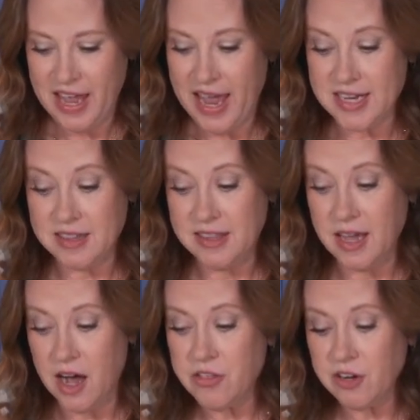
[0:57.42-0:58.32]
And
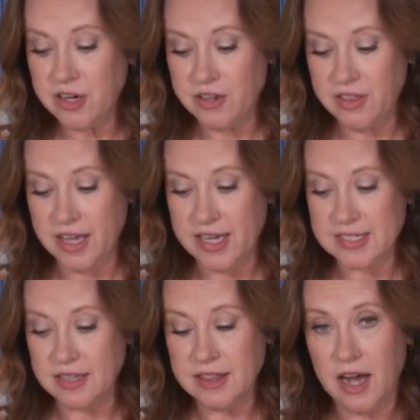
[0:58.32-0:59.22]
the other good thing
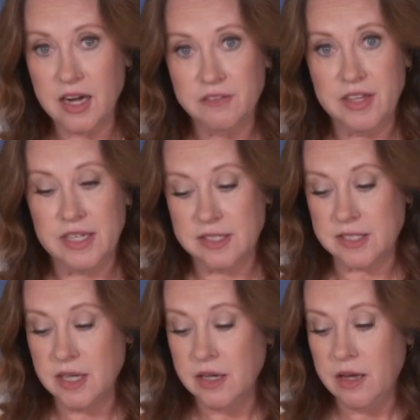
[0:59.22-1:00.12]
is a lot of
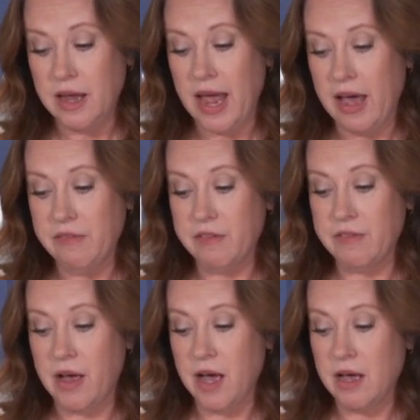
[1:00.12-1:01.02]
these have
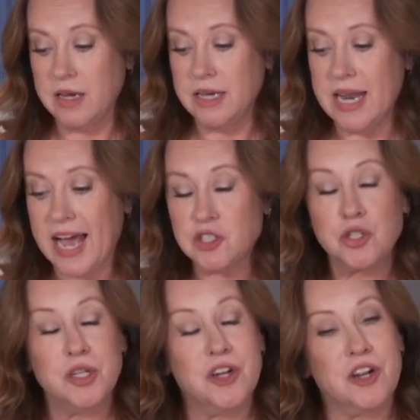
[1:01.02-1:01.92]
uh,
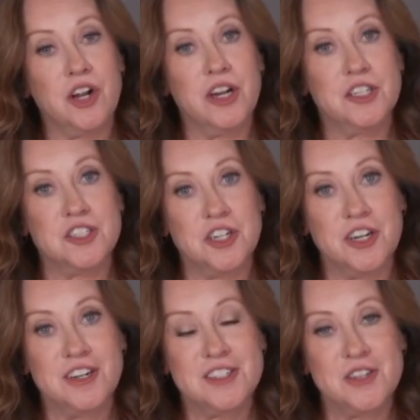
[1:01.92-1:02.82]
naturally occurring
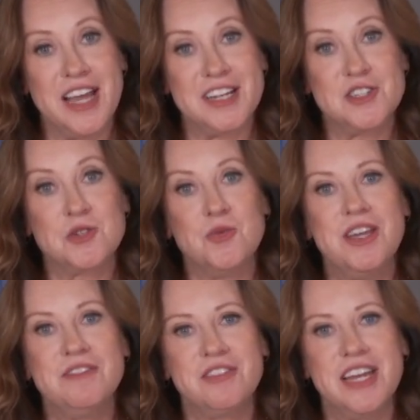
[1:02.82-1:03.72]
sugars, so that
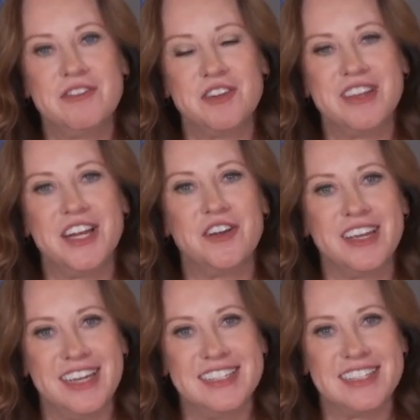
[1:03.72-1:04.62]
sweet flavor that your
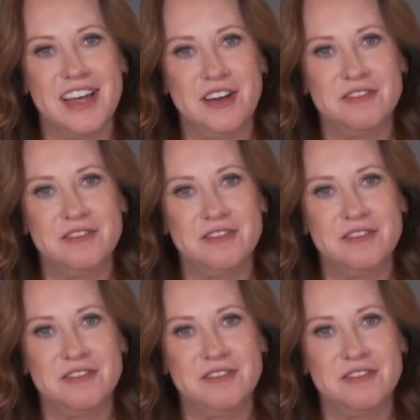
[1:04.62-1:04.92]
kids love.